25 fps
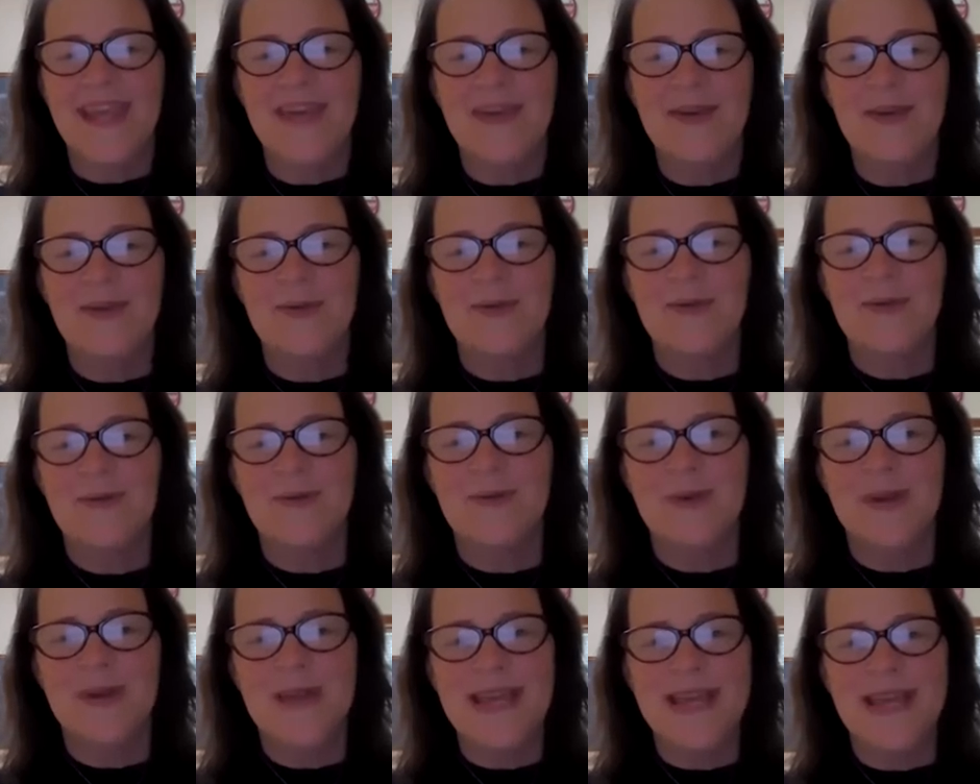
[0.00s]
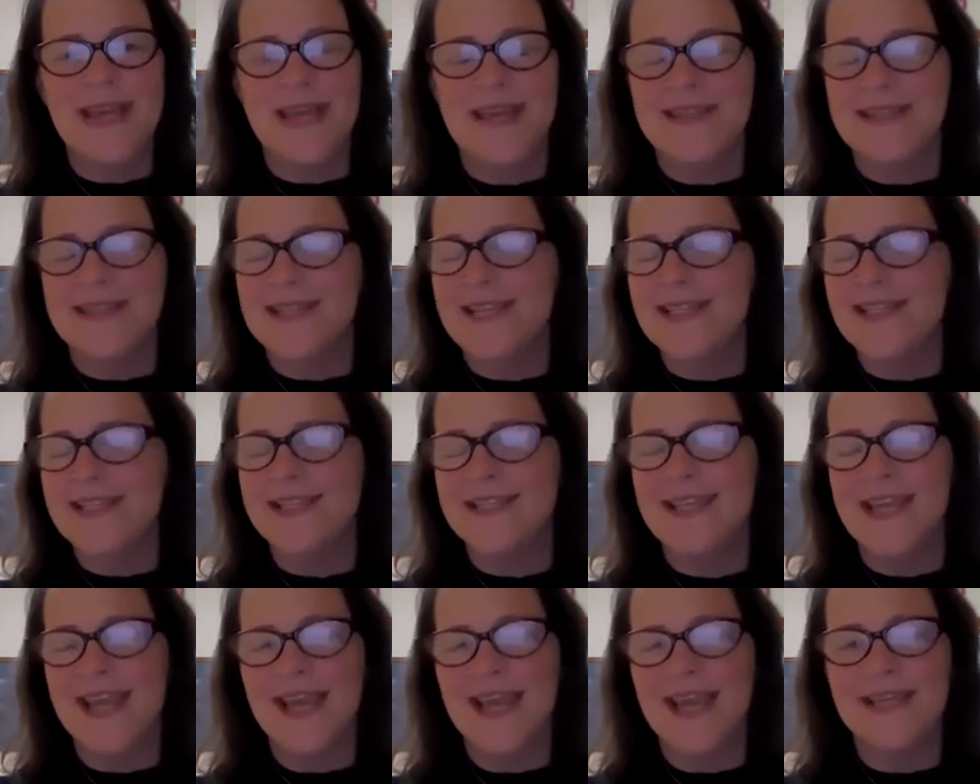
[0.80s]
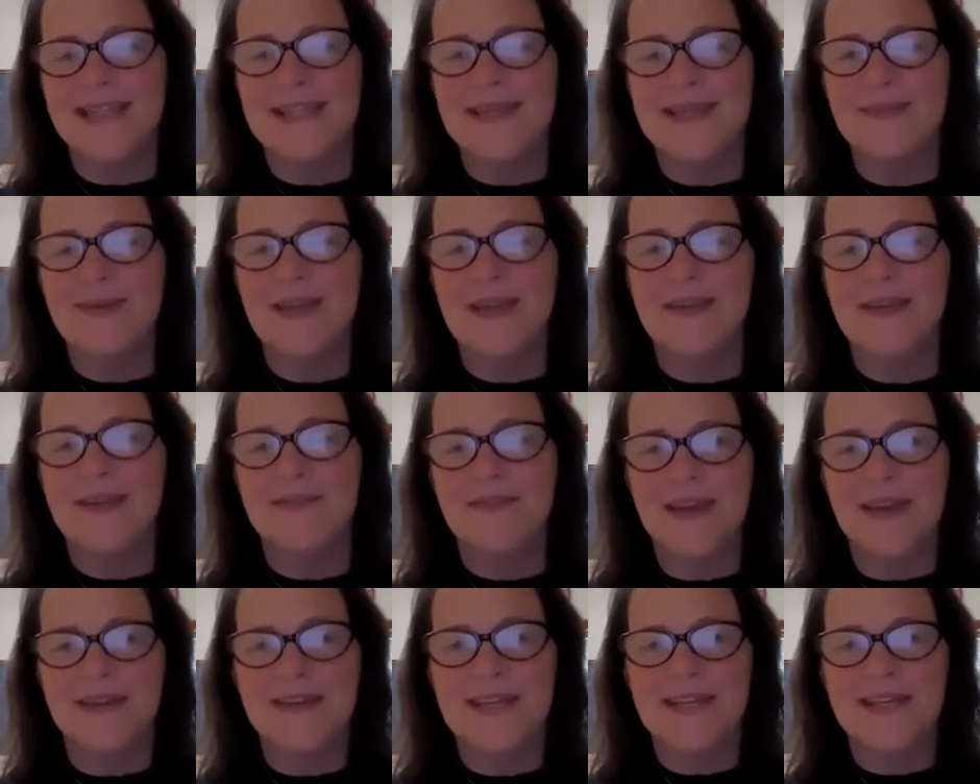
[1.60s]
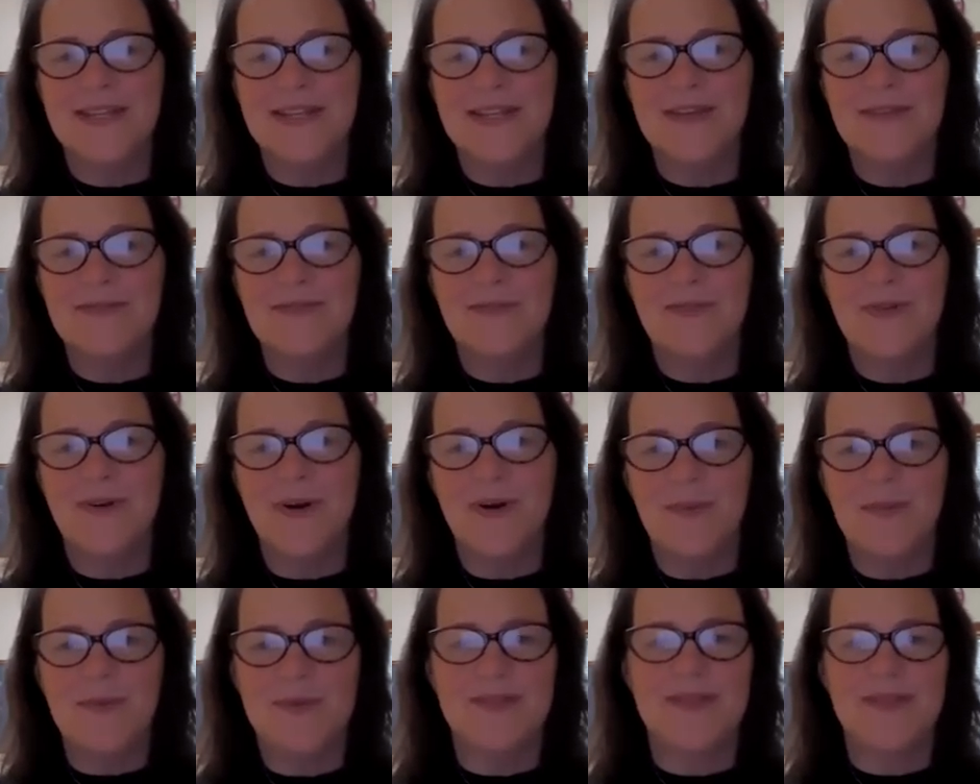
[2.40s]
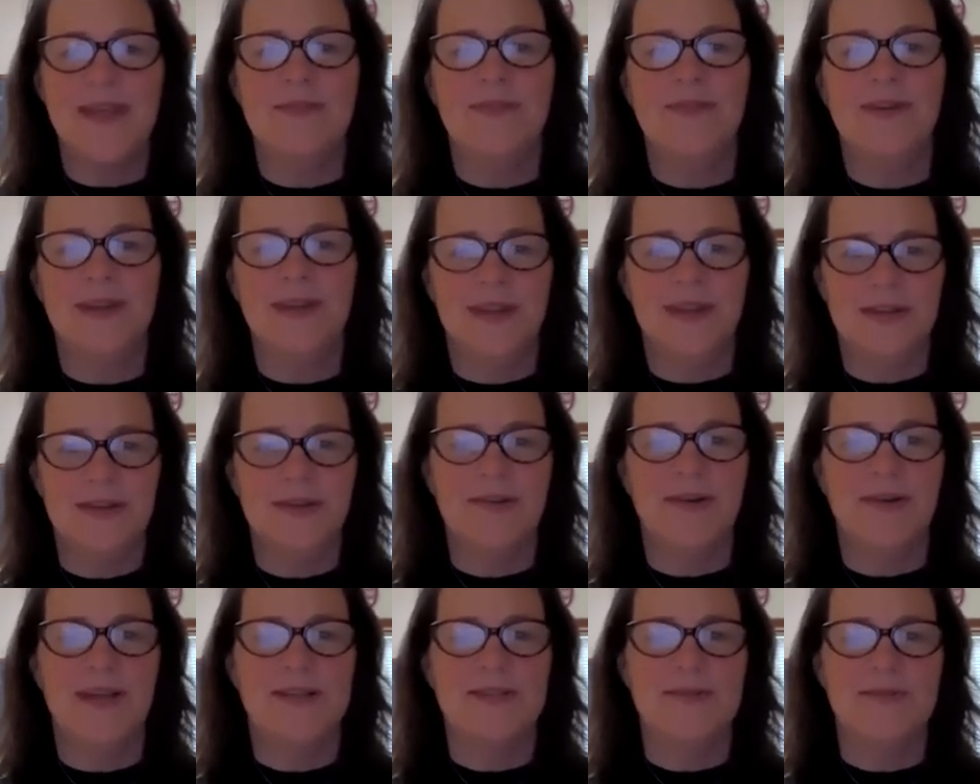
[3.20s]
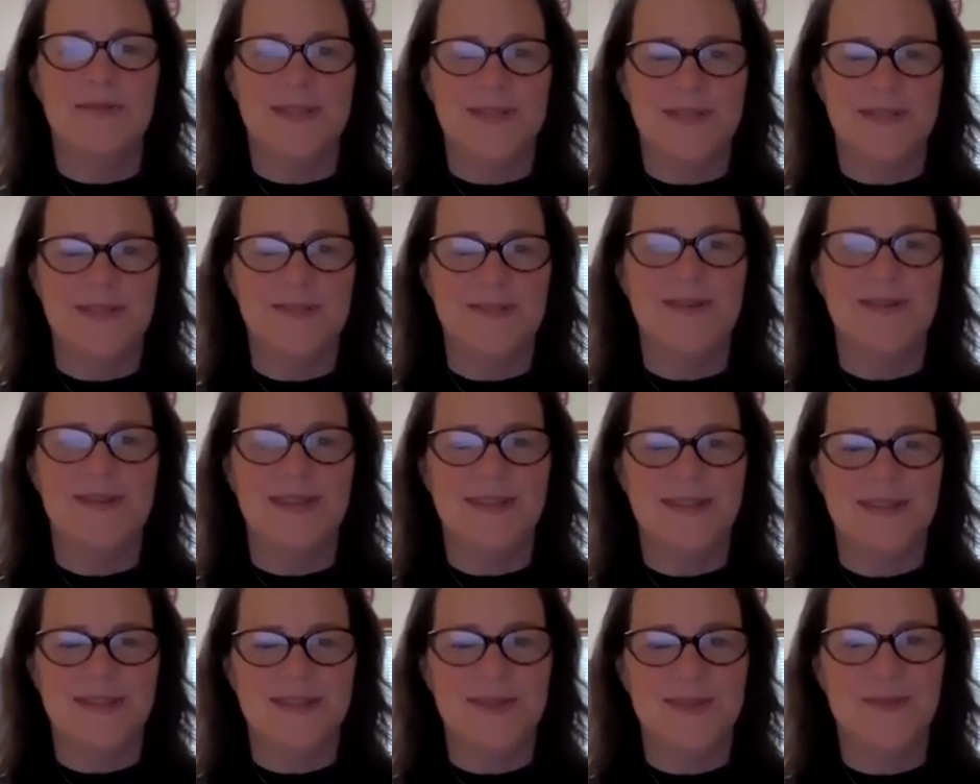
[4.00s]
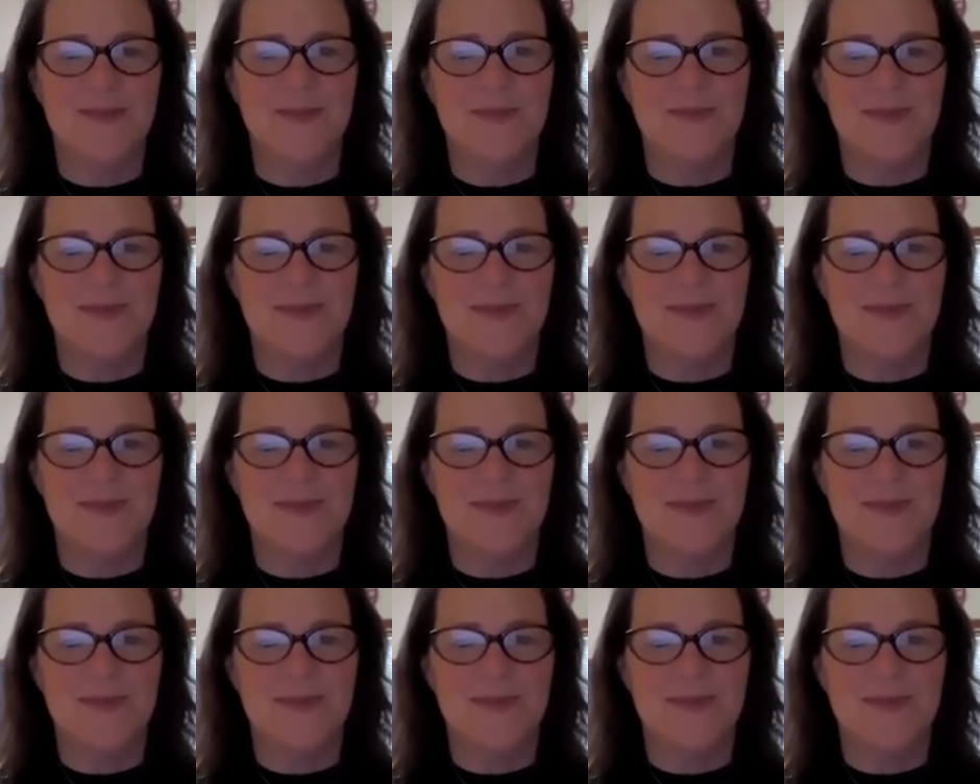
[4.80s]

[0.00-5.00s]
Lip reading: who sets the academic foundation for almost every undergraduate student in the School of